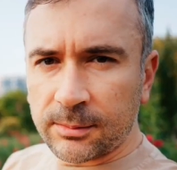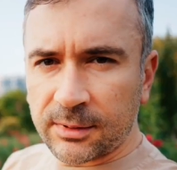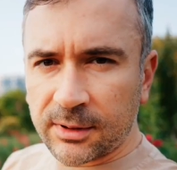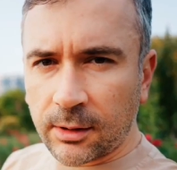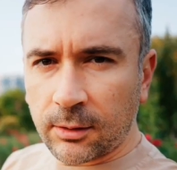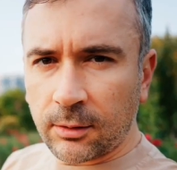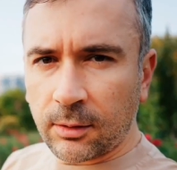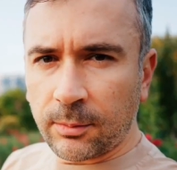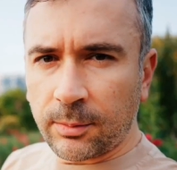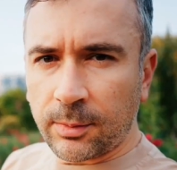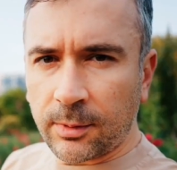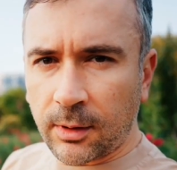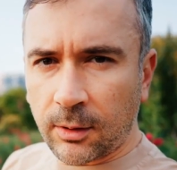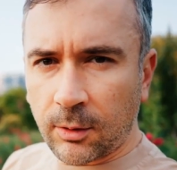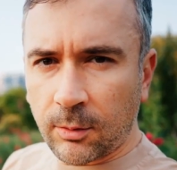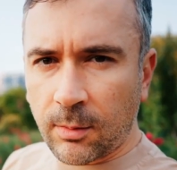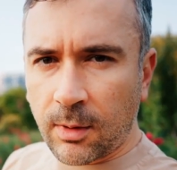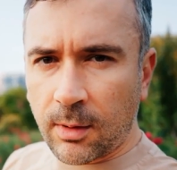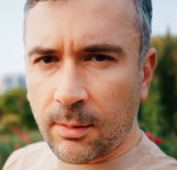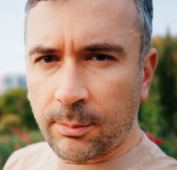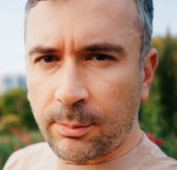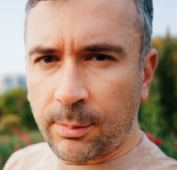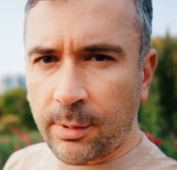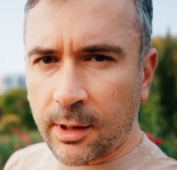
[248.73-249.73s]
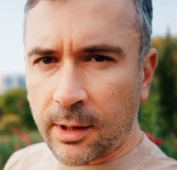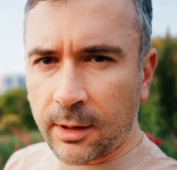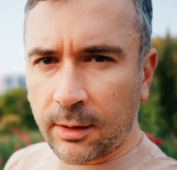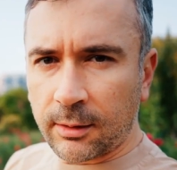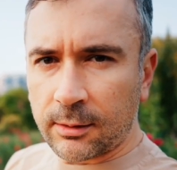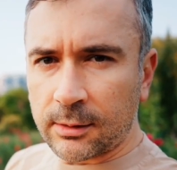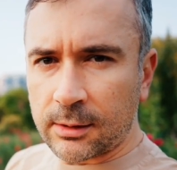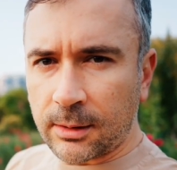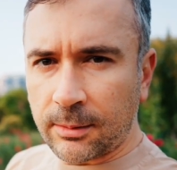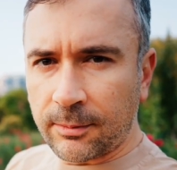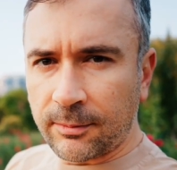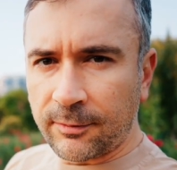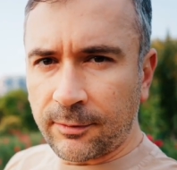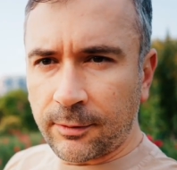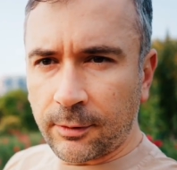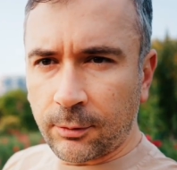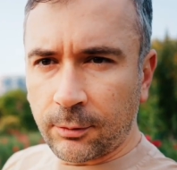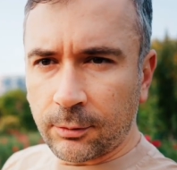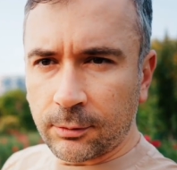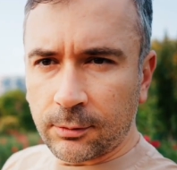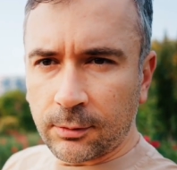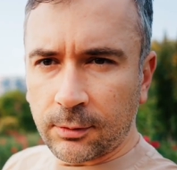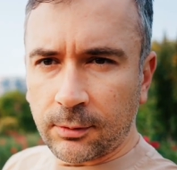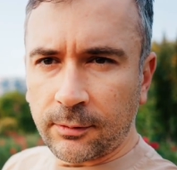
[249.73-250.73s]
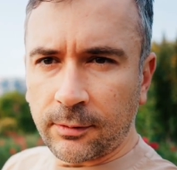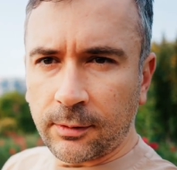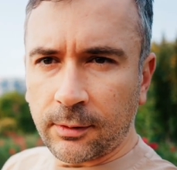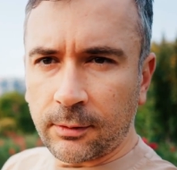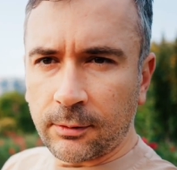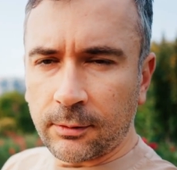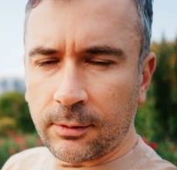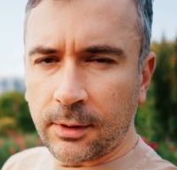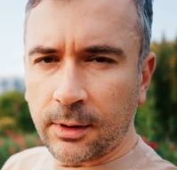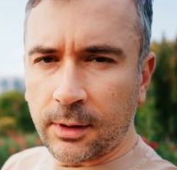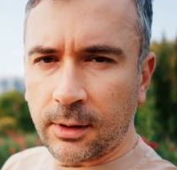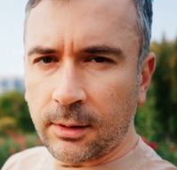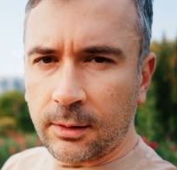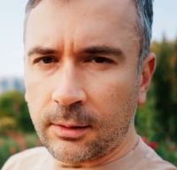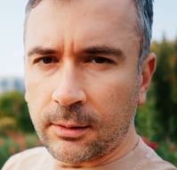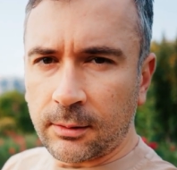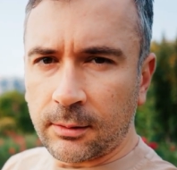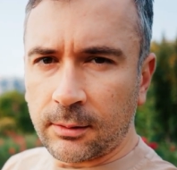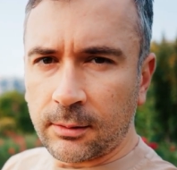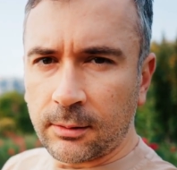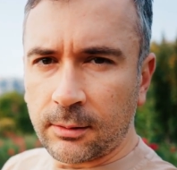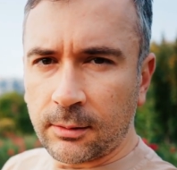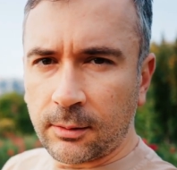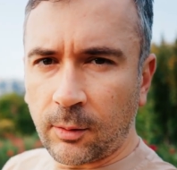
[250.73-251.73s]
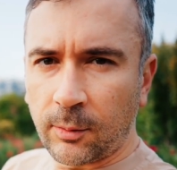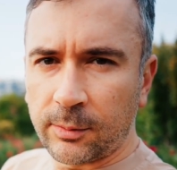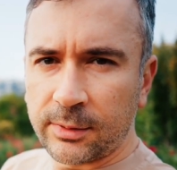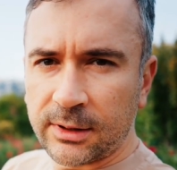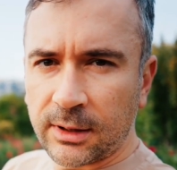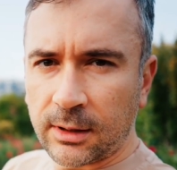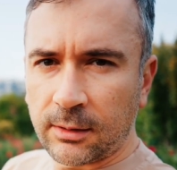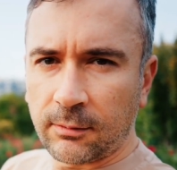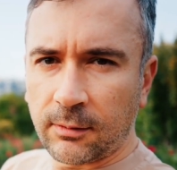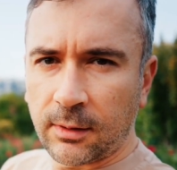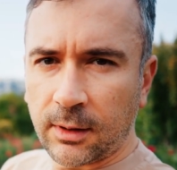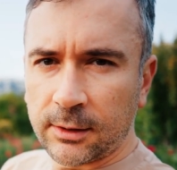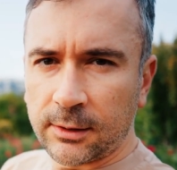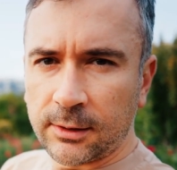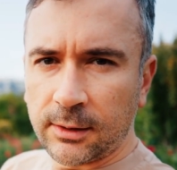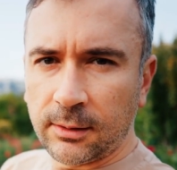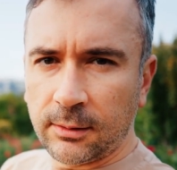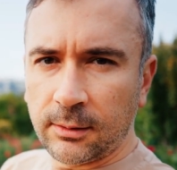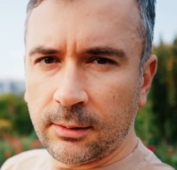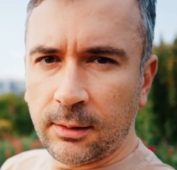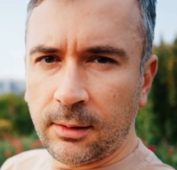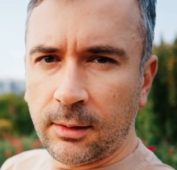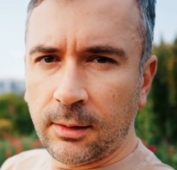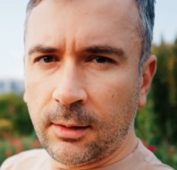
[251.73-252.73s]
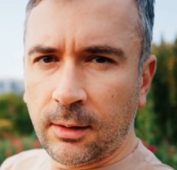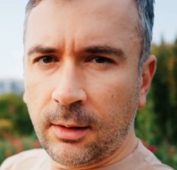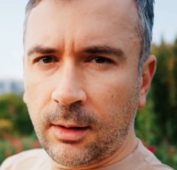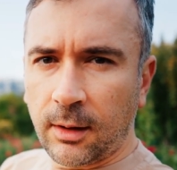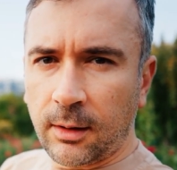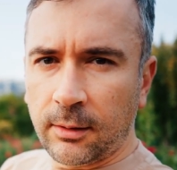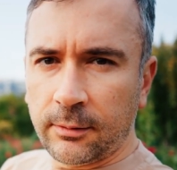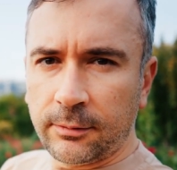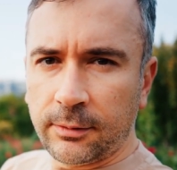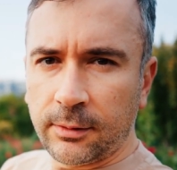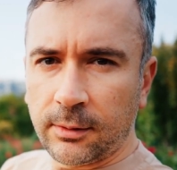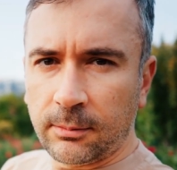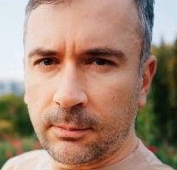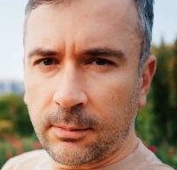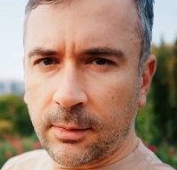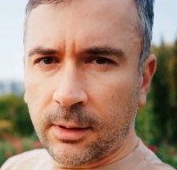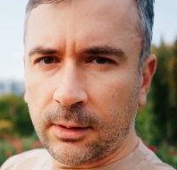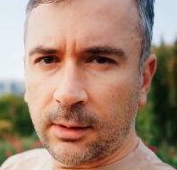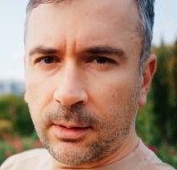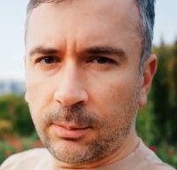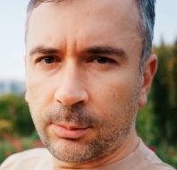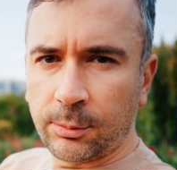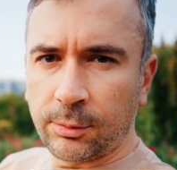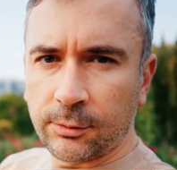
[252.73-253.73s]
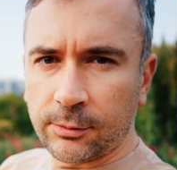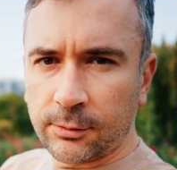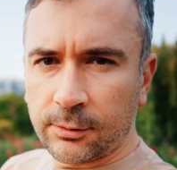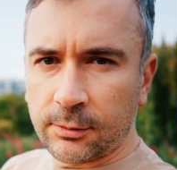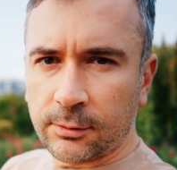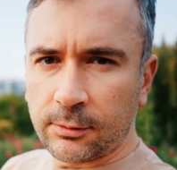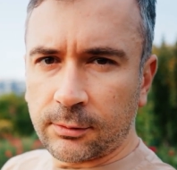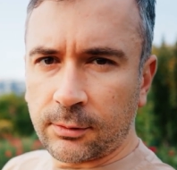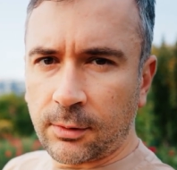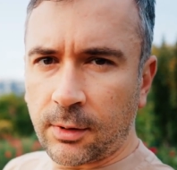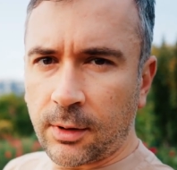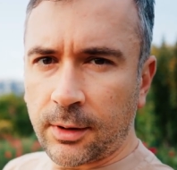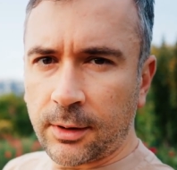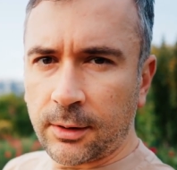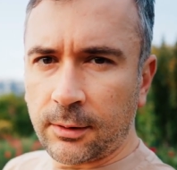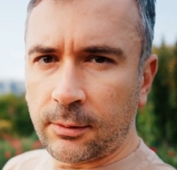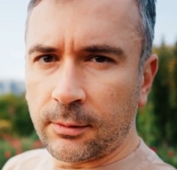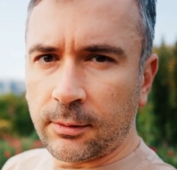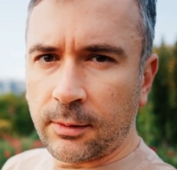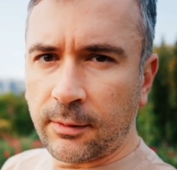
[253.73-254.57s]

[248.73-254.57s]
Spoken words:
I hope this workflow felt real and useful for you, and I am happy to show a step-by-step recording if you want to dive